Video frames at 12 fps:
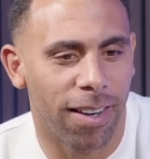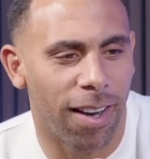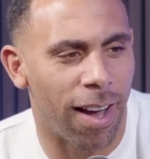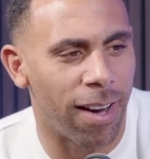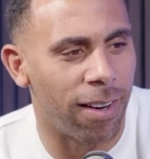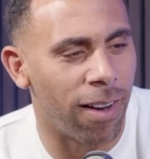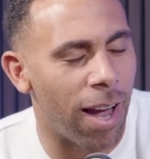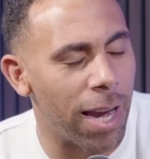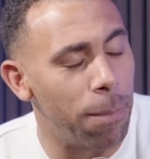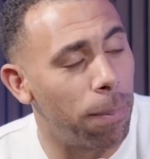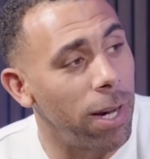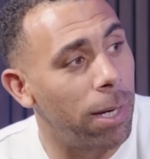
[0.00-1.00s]
And like
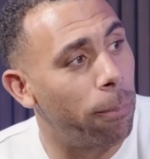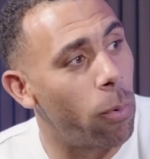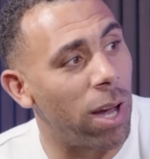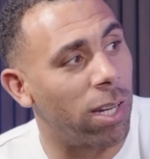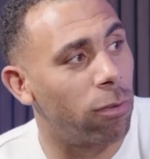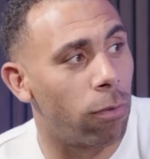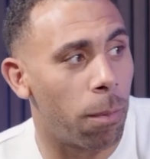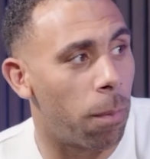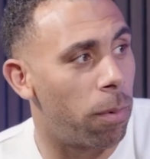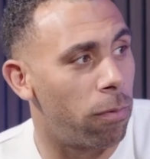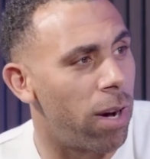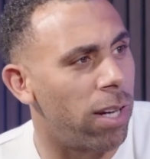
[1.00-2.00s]
he played the ball out to Robert
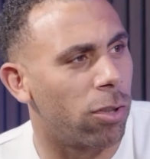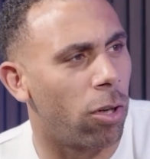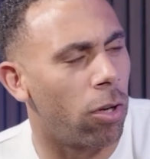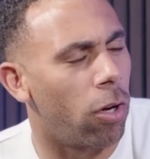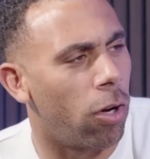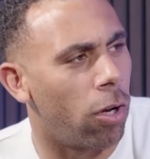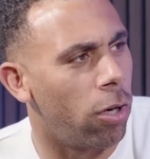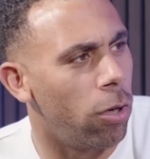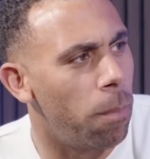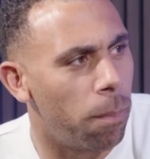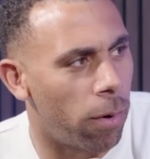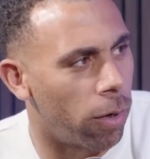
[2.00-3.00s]
Pires or, or
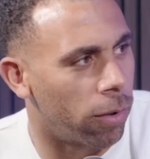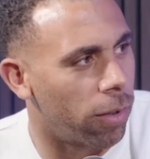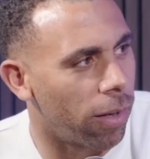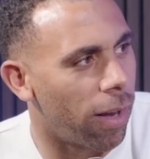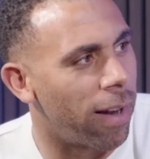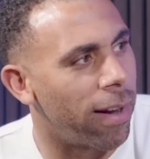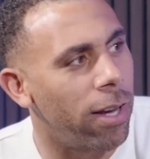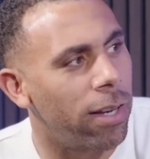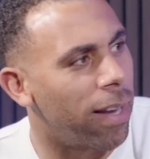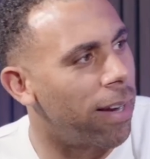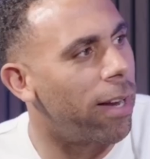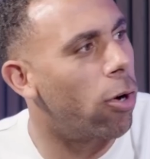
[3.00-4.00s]
Ljungberg, and they,
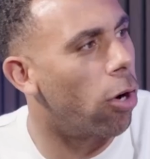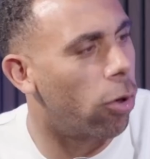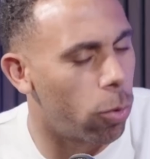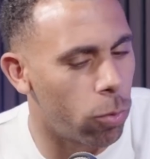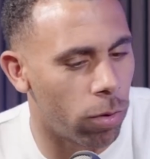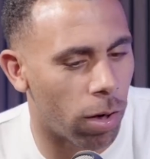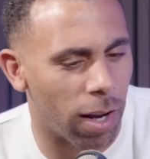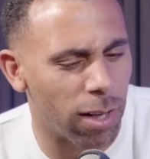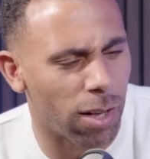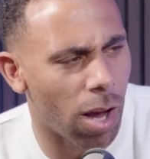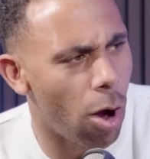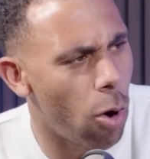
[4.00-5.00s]
then they got a corner, and
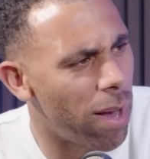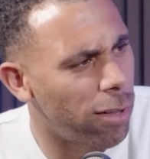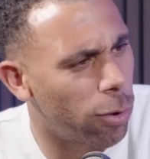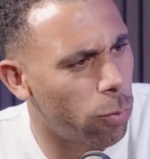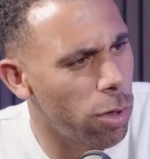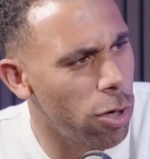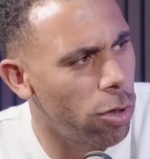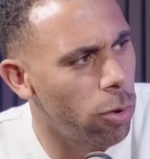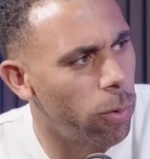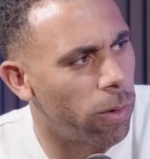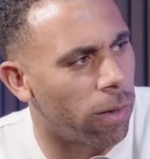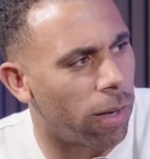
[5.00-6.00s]
he's like, "Oh, Anton, what are you
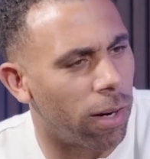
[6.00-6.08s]
doing?"